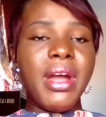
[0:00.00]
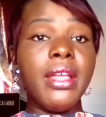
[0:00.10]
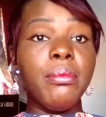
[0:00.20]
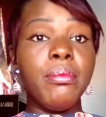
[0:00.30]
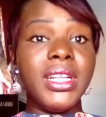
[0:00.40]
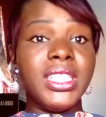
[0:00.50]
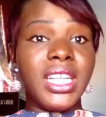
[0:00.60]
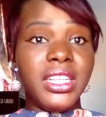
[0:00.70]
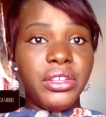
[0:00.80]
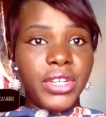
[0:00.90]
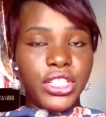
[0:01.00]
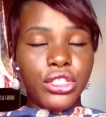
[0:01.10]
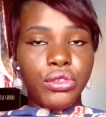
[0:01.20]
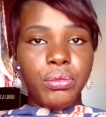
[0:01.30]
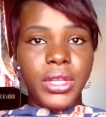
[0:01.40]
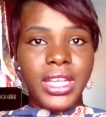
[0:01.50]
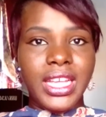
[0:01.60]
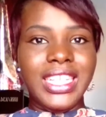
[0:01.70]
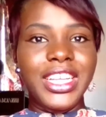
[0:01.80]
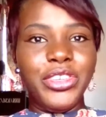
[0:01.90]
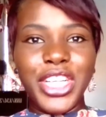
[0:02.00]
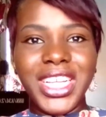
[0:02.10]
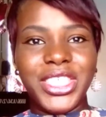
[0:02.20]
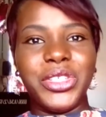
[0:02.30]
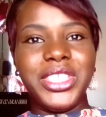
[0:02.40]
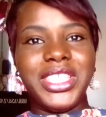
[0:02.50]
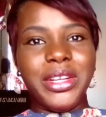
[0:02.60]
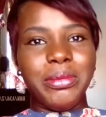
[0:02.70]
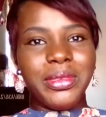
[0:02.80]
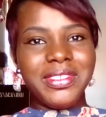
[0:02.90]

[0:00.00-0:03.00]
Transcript: am I mentally ready to be in a relationship?